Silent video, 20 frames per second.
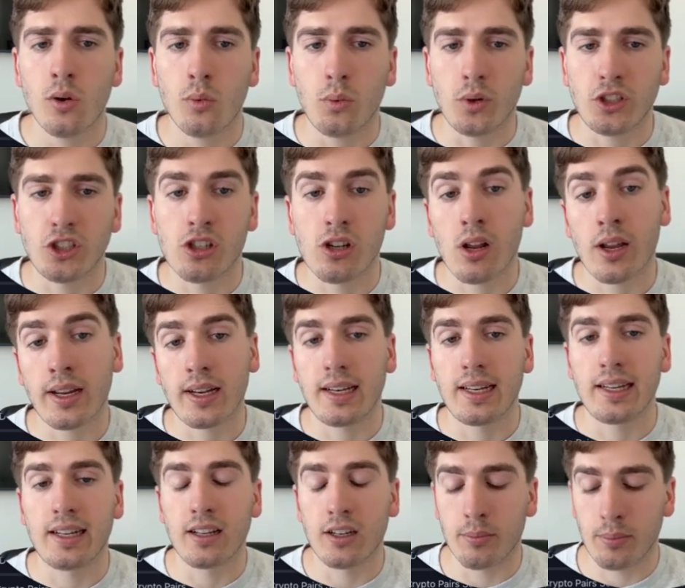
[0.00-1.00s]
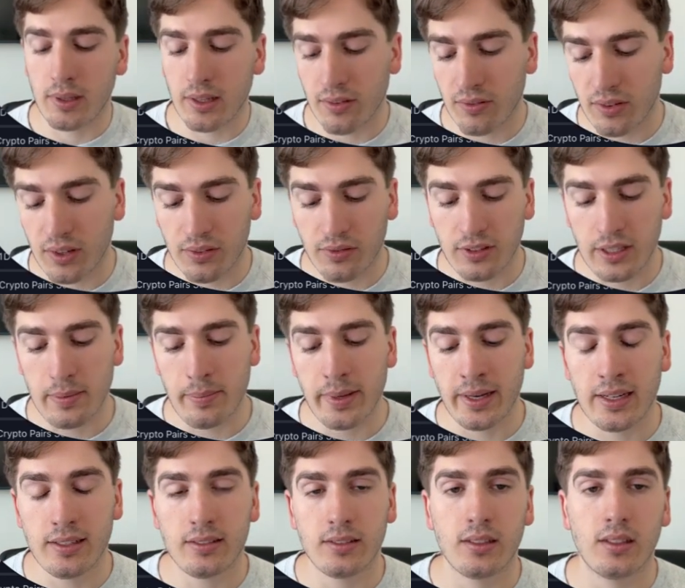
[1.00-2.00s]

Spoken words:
which is likely going to be a 15-minute